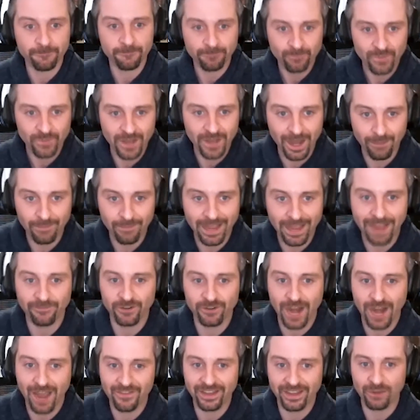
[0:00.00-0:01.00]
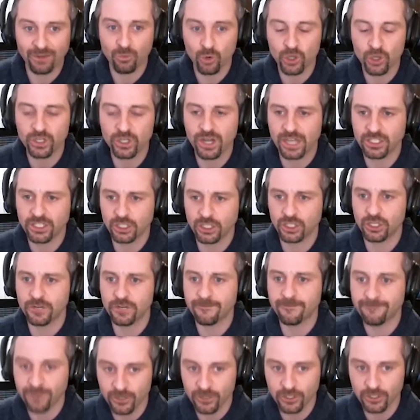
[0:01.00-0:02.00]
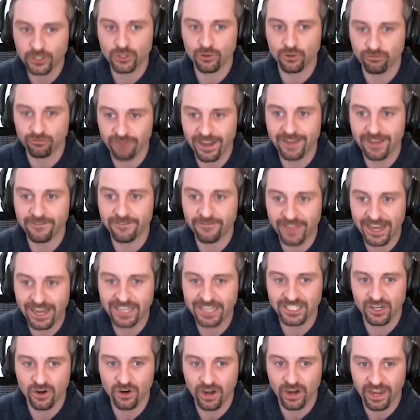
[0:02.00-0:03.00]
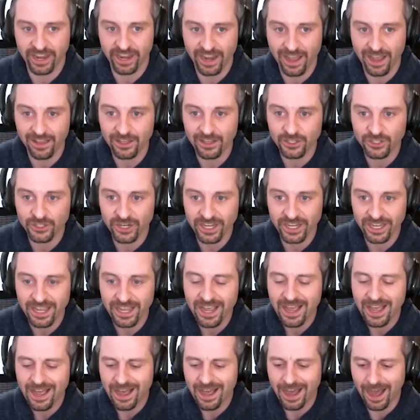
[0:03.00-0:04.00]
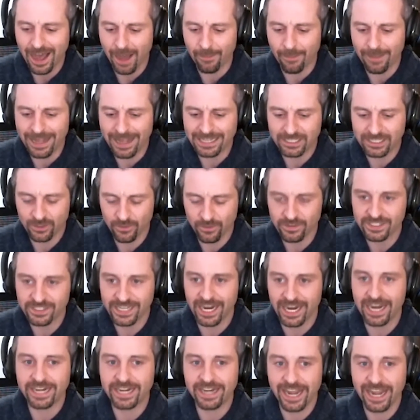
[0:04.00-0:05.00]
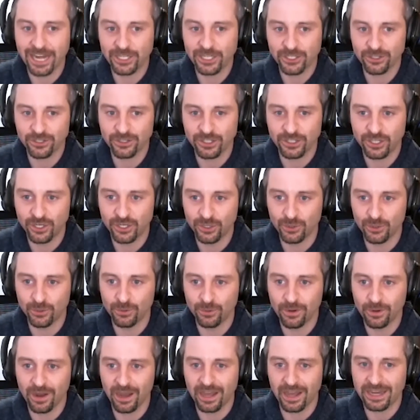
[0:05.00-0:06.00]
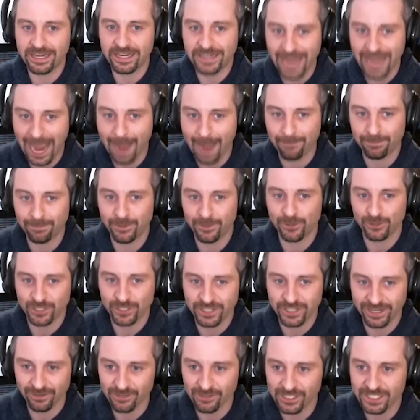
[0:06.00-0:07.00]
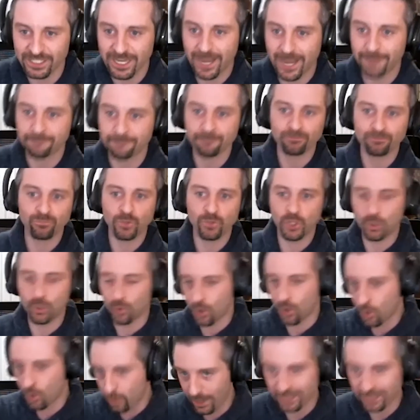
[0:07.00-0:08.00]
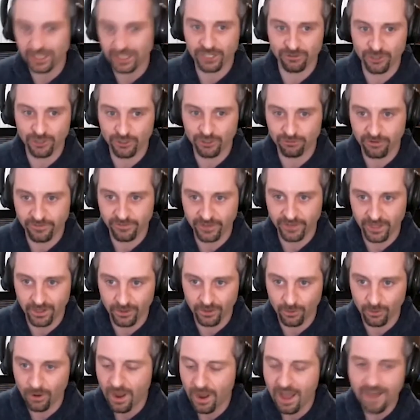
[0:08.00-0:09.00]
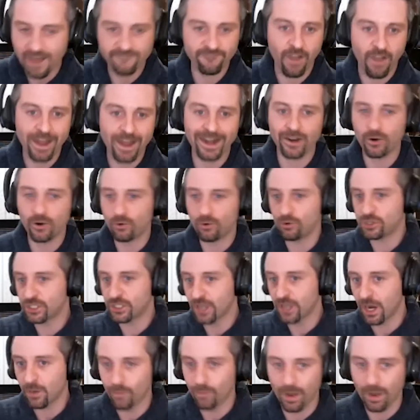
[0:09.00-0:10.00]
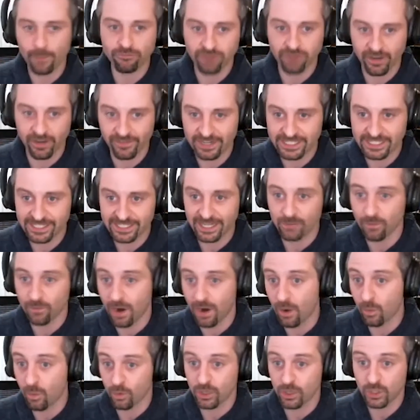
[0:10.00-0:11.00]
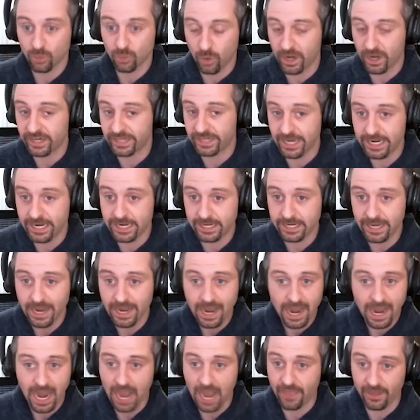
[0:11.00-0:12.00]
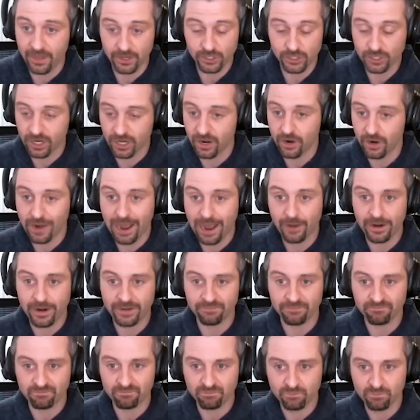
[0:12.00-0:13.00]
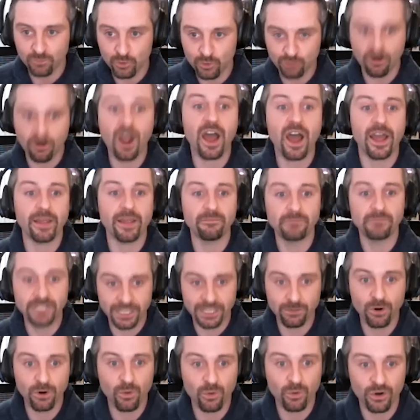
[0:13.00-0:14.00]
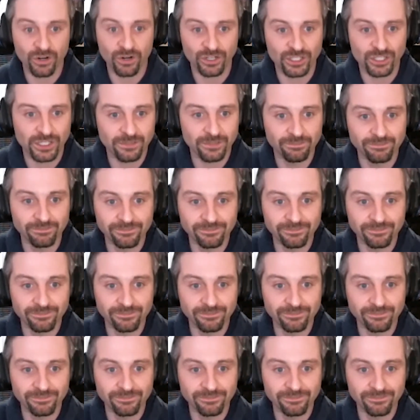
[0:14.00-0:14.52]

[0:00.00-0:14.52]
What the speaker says: After having worked on such a diverse array of things in archaeology, it's sort of second nature to adapt your skill set, do a quick literature review, find out who's done what previously, what worked, what didn't, and then just go out and try, see what works.